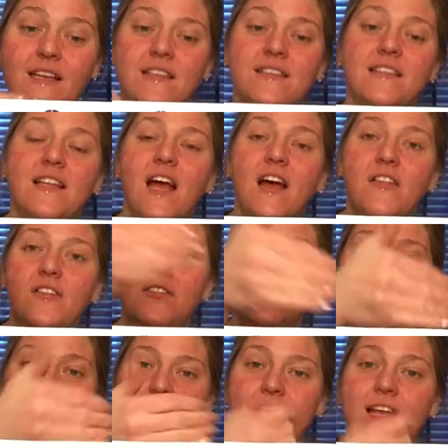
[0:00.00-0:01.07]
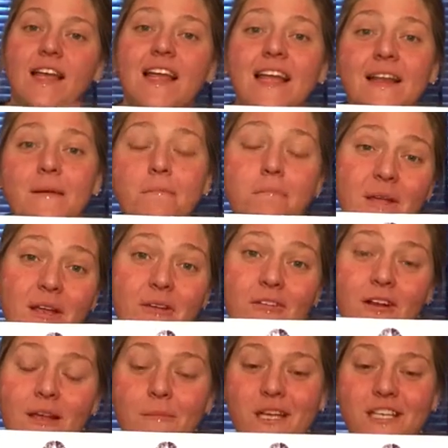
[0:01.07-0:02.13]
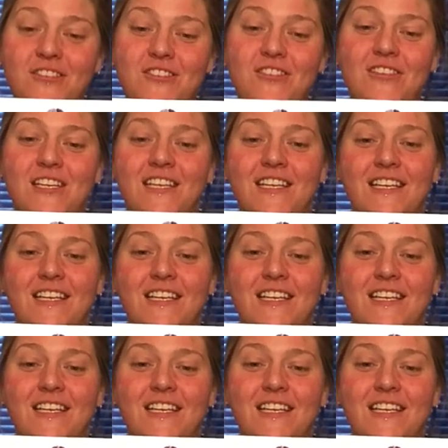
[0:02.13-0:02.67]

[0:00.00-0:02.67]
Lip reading: to the other side in a mirror image.